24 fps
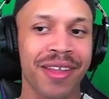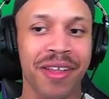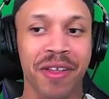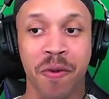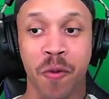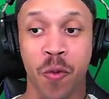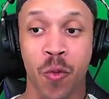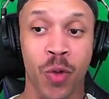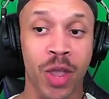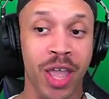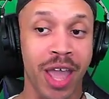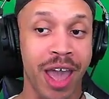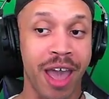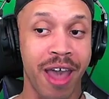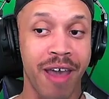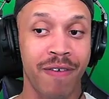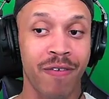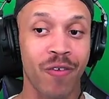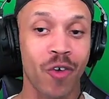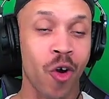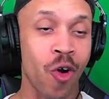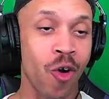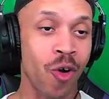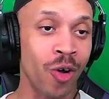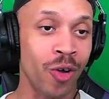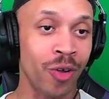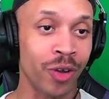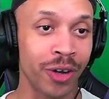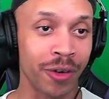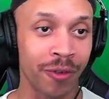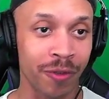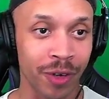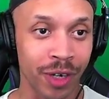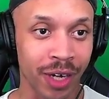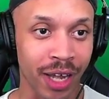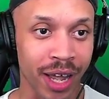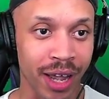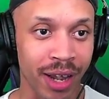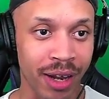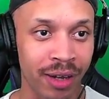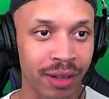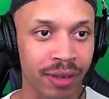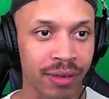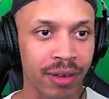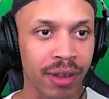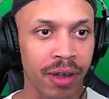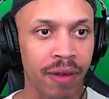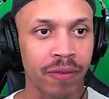We have all different
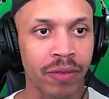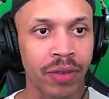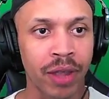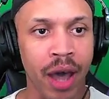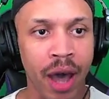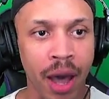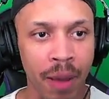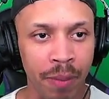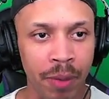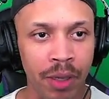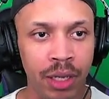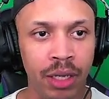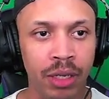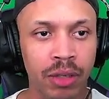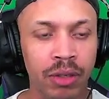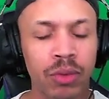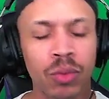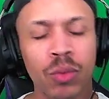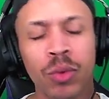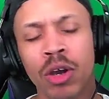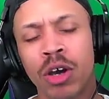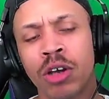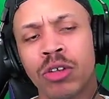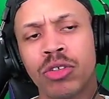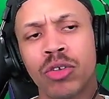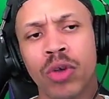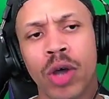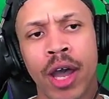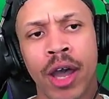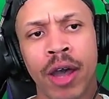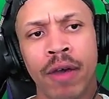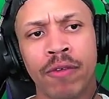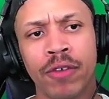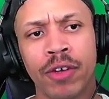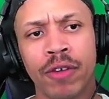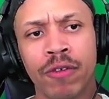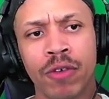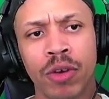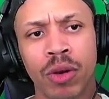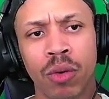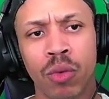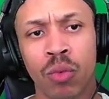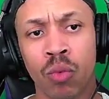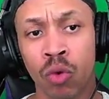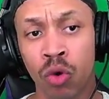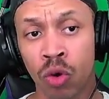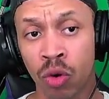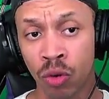kinds of topics. We also have different
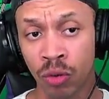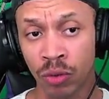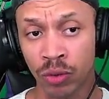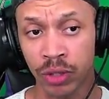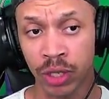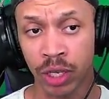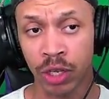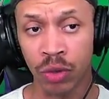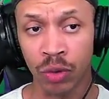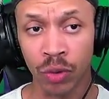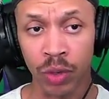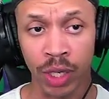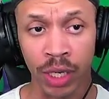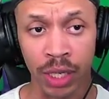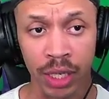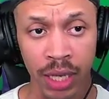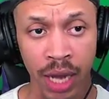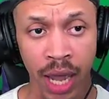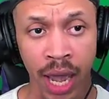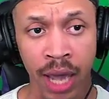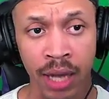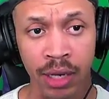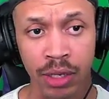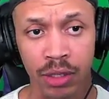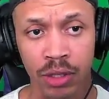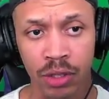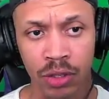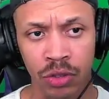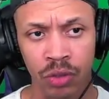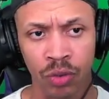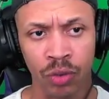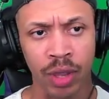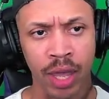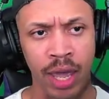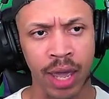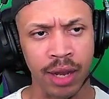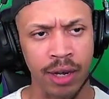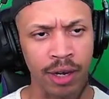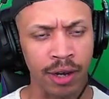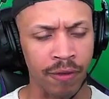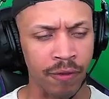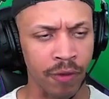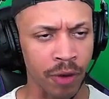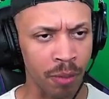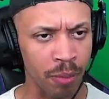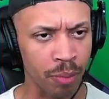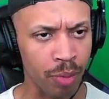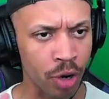roles that you can attach so that
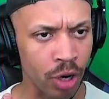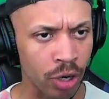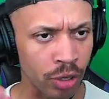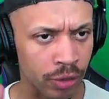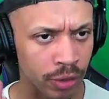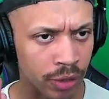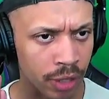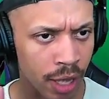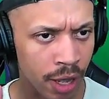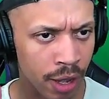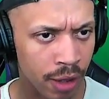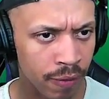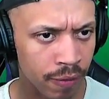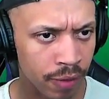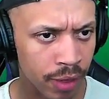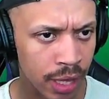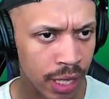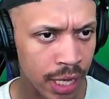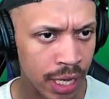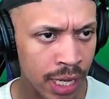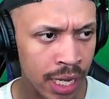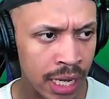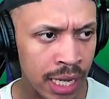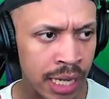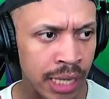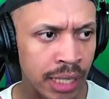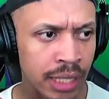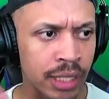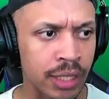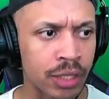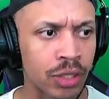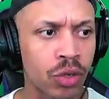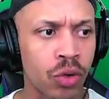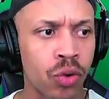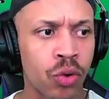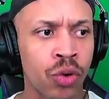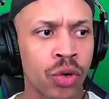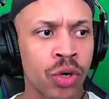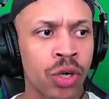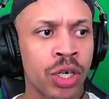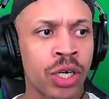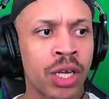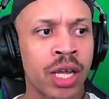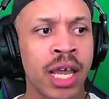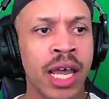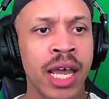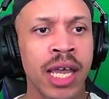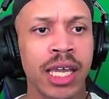different parts of the Discord
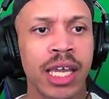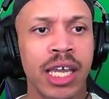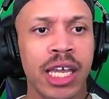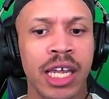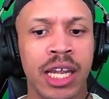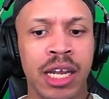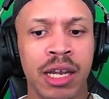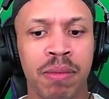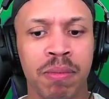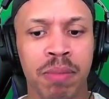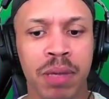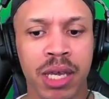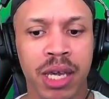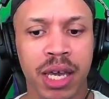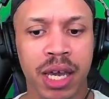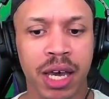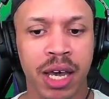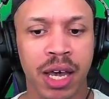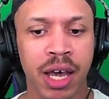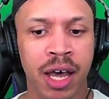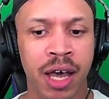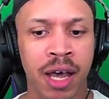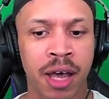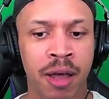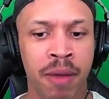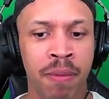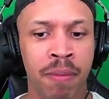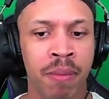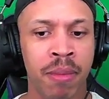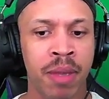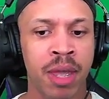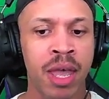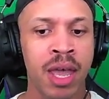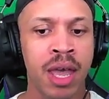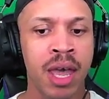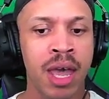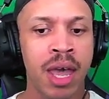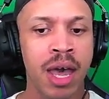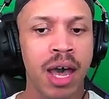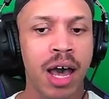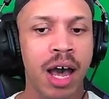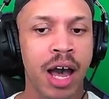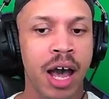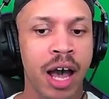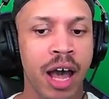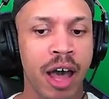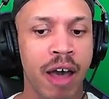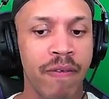can become
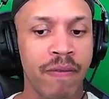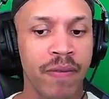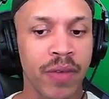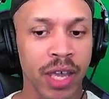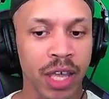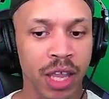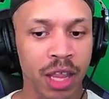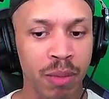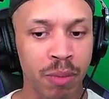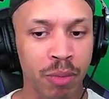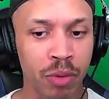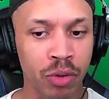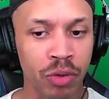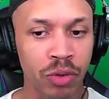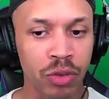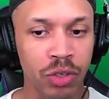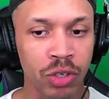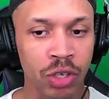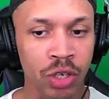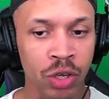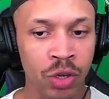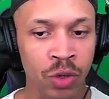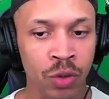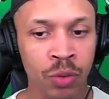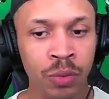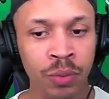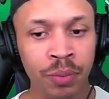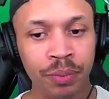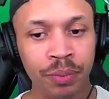available to you.